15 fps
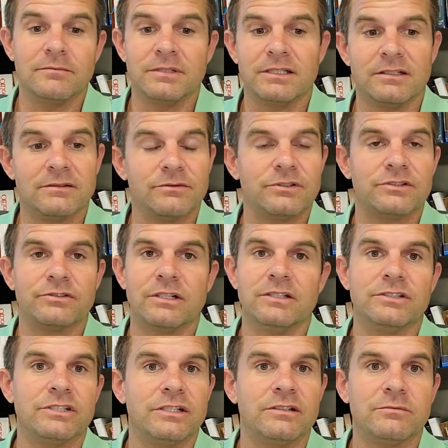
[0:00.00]
because we're just trying to
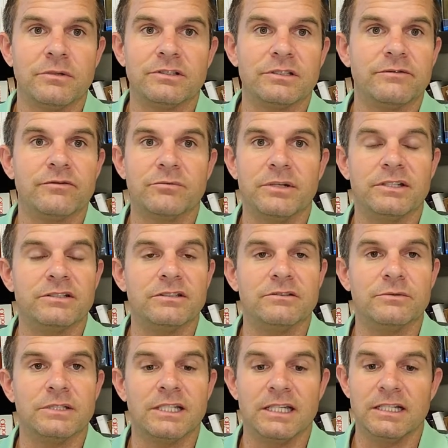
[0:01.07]
share as much information as
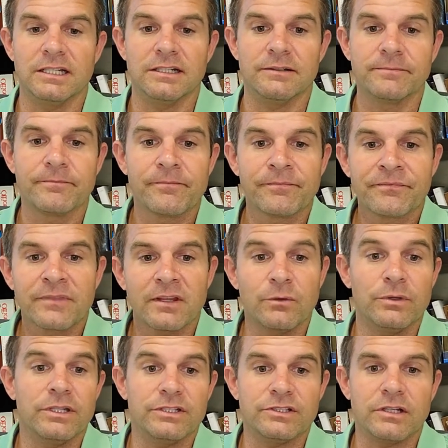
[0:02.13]
we can here
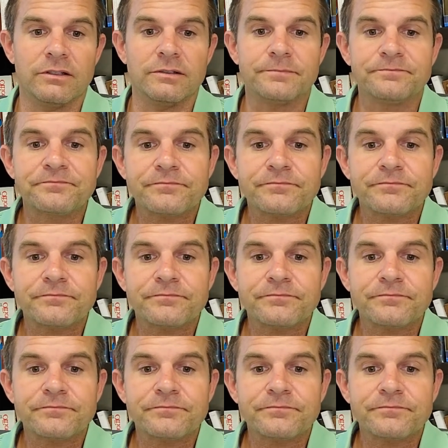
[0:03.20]
with each other.